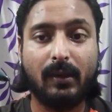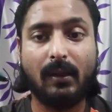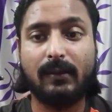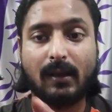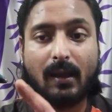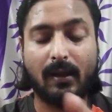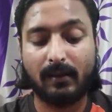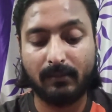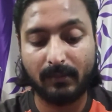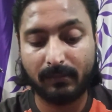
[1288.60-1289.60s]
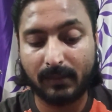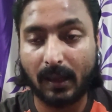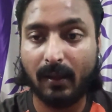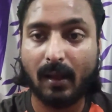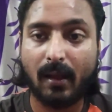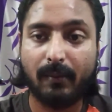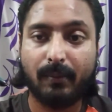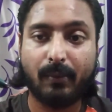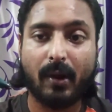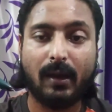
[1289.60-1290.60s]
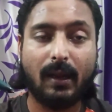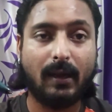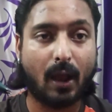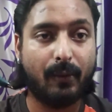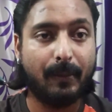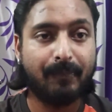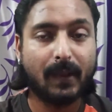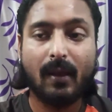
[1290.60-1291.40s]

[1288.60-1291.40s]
with this thing pointing down.